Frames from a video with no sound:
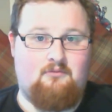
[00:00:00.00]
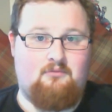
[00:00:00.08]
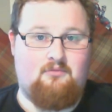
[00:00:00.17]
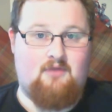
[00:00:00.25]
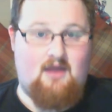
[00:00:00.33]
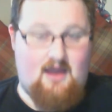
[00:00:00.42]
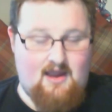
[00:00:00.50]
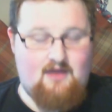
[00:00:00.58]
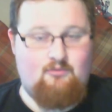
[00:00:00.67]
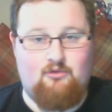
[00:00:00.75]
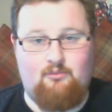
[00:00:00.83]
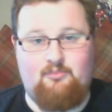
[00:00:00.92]
that I
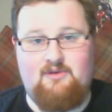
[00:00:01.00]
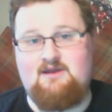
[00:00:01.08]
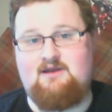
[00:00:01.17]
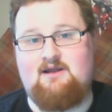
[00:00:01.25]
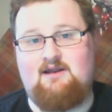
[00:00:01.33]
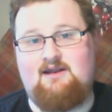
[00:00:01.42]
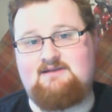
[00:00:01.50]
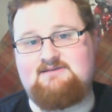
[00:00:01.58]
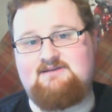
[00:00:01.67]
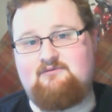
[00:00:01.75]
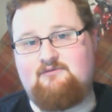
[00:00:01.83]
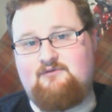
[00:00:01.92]
will be
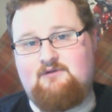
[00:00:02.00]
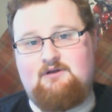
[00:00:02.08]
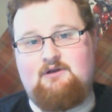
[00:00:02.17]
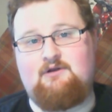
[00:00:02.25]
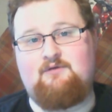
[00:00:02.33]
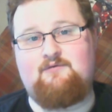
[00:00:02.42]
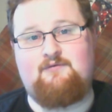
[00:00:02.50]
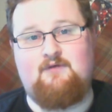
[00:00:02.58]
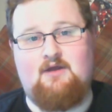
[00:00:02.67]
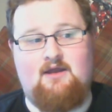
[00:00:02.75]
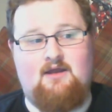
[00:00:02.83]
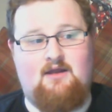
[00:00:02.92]
collecting, funnily enough.
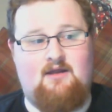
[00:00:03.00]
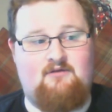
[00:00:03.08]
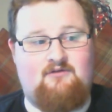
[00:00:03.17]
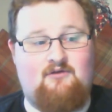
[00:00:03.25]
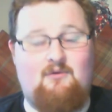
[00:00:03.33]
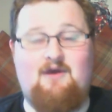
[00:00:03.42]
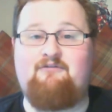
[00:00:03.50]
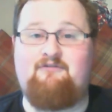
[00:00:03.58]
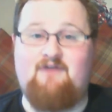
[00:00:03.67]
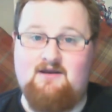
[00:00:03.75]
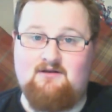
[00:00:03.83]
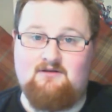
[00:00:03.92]
So our
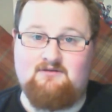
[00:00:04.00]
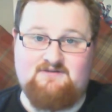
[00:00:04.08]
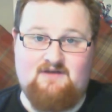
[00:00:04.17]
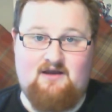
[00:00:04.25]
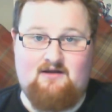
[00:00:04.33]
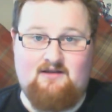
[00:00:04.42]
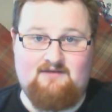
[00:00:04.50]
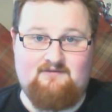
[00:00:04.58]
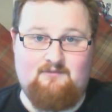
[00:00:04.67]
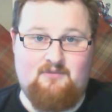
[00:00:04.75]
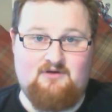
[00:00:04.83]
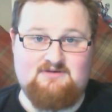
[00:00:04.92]
final start
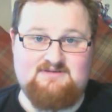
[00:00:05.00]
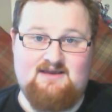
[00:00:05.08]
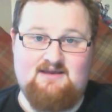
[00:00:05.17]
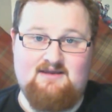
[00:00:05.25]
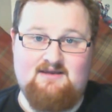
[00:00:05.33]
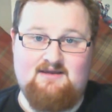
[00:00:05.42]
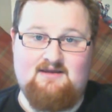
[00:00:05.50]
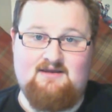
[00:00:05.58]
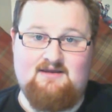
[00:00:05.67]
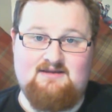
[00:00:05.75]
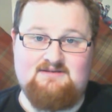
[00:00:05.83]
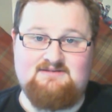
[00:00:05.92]
collecting box set
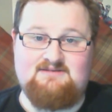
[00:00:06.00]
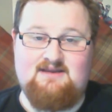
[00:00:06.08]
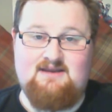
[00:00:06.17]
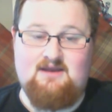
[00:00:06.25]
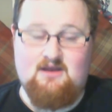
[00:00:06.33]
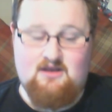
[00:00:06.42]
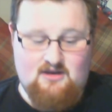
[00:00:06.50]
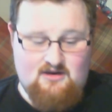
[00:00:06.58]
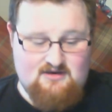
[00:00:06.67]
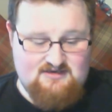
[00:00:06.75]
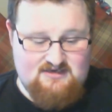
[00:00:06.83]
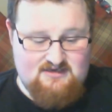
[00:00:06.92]
is the
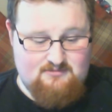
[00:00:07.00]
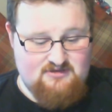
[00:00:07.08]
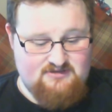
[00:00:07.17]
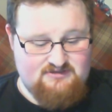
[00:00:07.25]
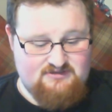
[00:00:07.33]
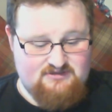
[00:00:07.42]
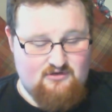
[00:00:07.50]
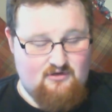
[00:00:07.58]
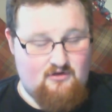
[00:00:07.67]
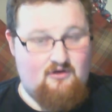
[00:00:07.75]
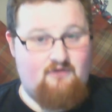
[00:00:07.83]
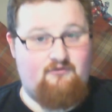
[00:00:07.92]
Demons
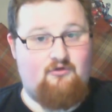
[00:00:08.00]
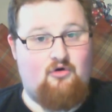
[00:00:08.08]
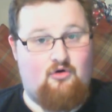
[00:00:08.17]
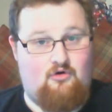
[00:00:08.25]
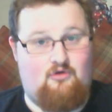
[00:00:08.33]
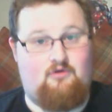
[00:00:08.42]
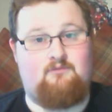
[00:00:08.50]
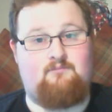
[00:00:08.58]
of Khorne.